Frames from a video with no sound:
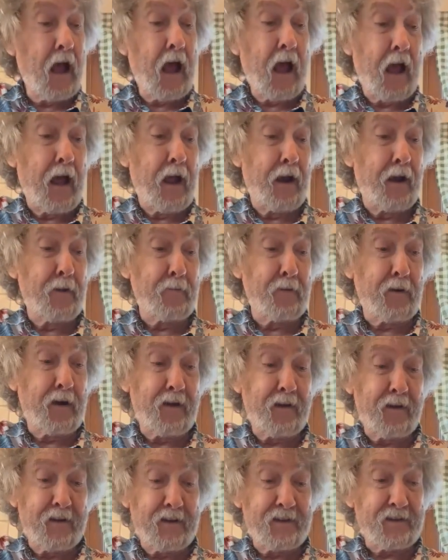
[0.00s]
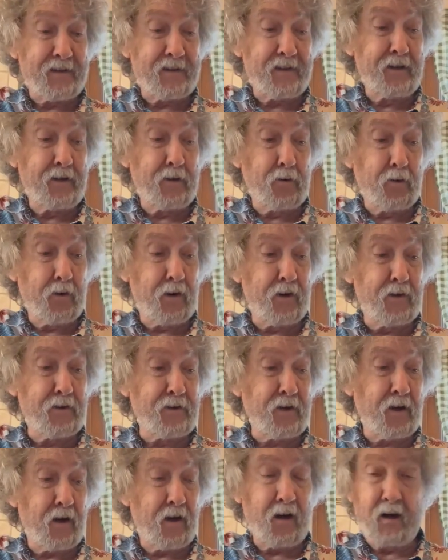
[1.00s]
Anyway, C chords
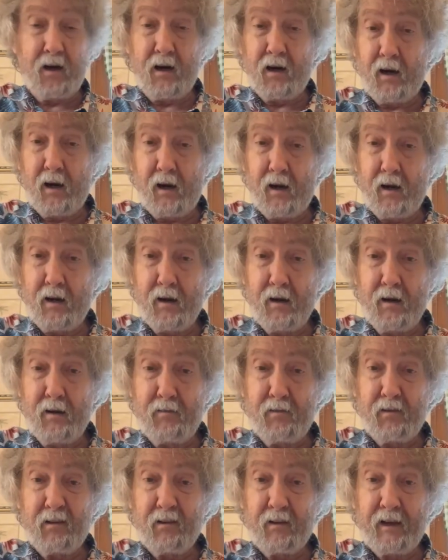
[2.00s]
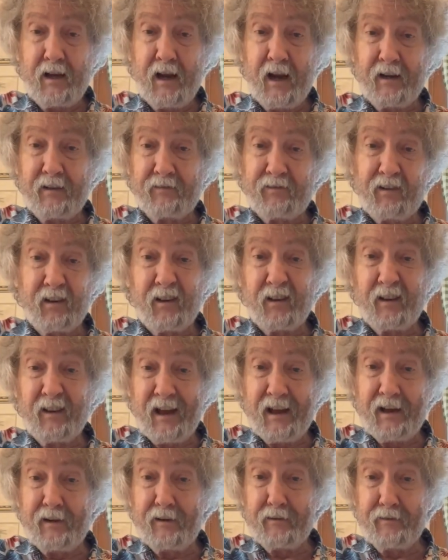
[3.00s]
are kind of a
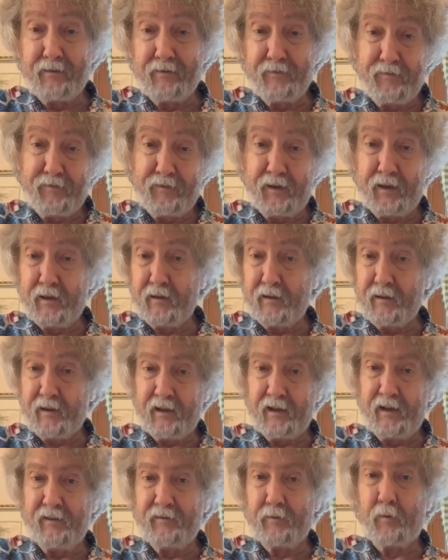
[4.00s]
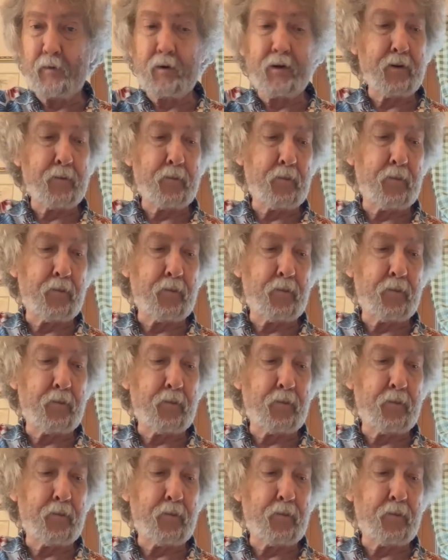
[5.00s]
lighter feel, and even when you